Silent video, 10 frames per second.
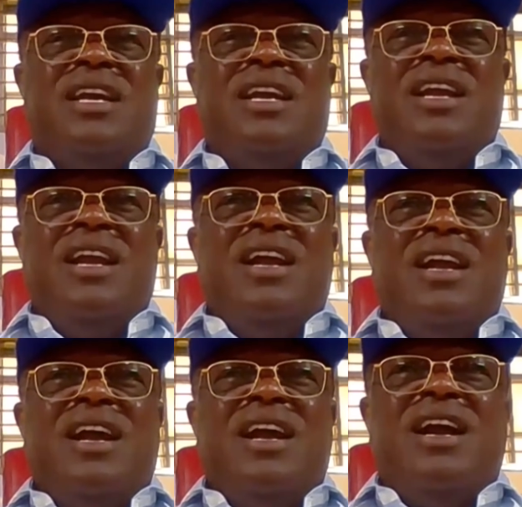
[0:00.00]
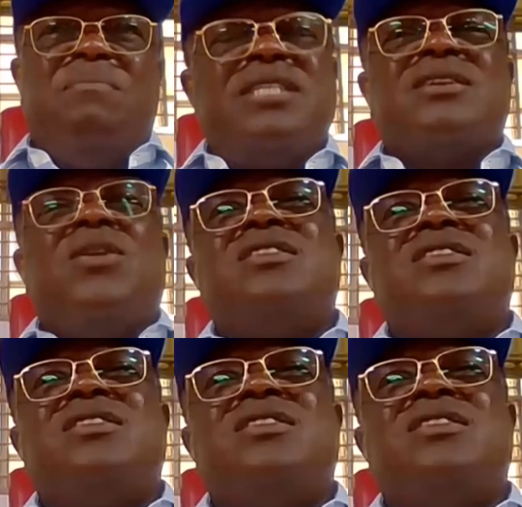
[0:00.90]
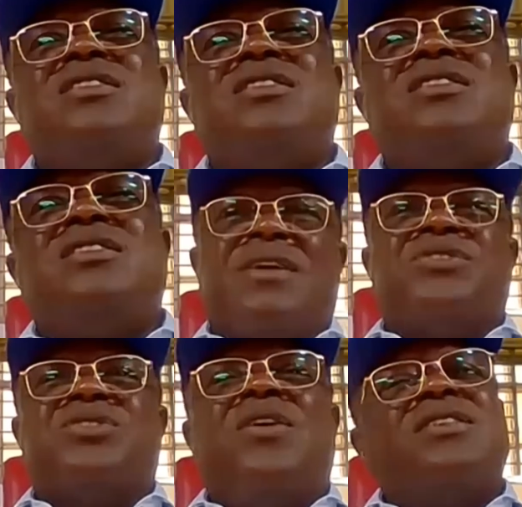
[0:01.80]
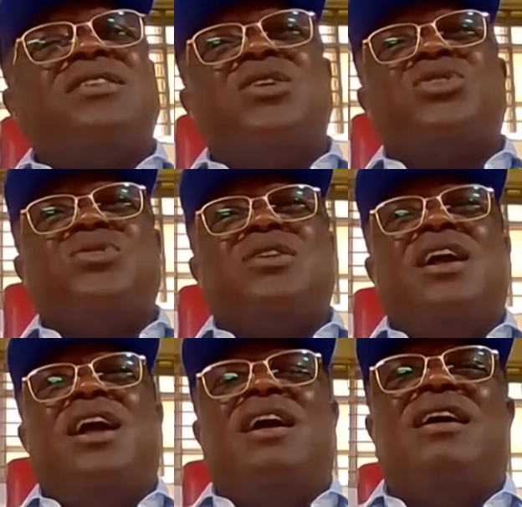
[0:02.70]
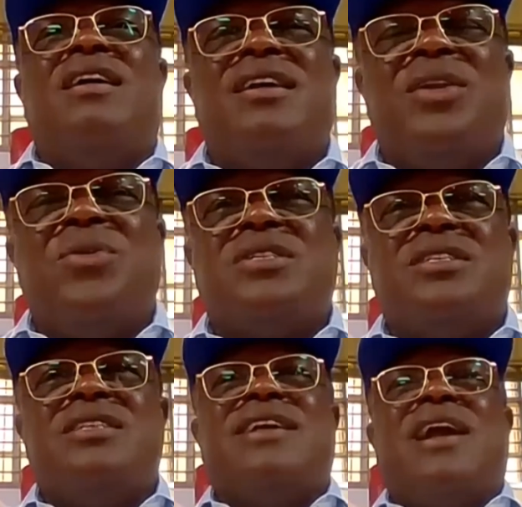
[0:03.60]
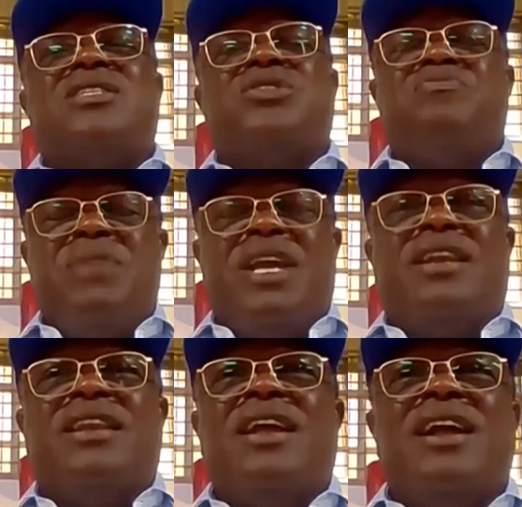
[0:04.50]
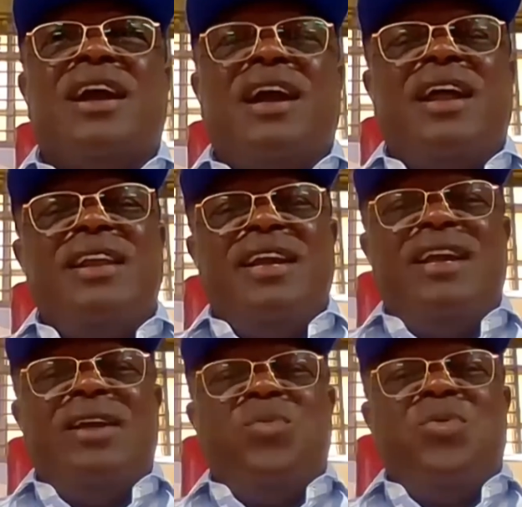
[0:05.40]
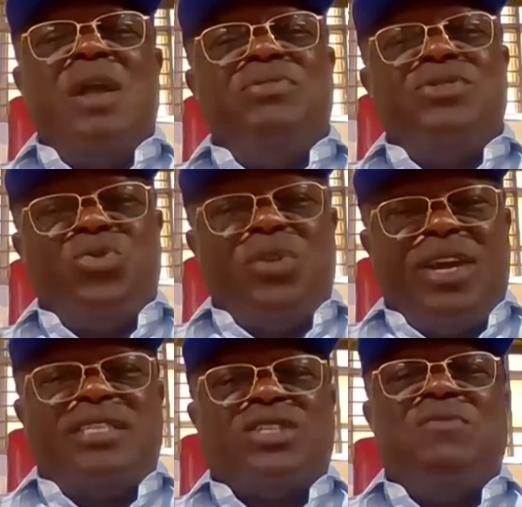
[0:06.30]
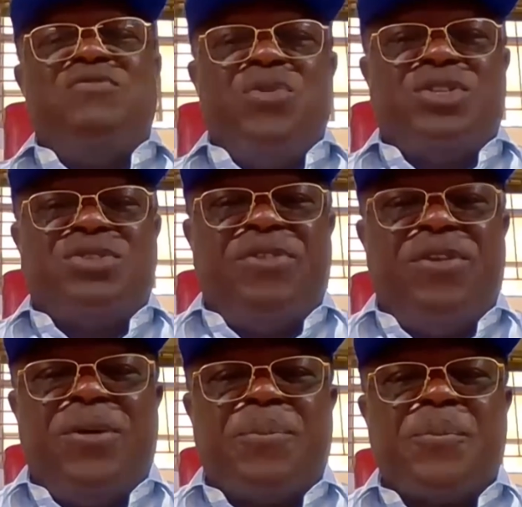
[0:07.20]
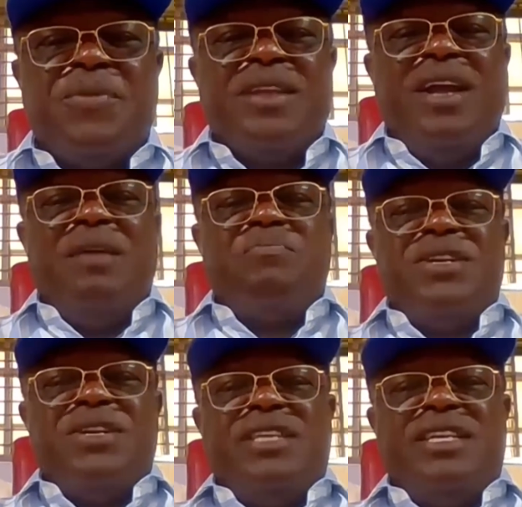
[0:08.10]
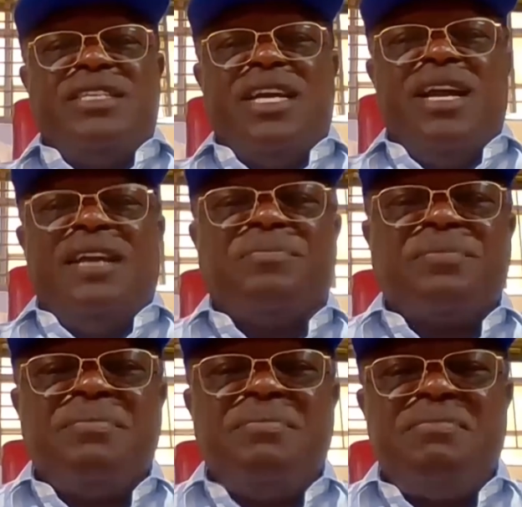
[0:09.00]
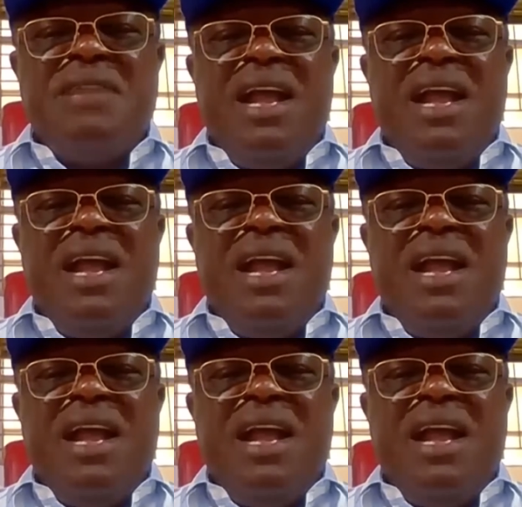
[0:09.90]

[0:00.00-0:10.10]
Uh, but God saw us through, because God also uh, you know, sees the heart of men. And uh, we were able to get some votes for uh, President uh,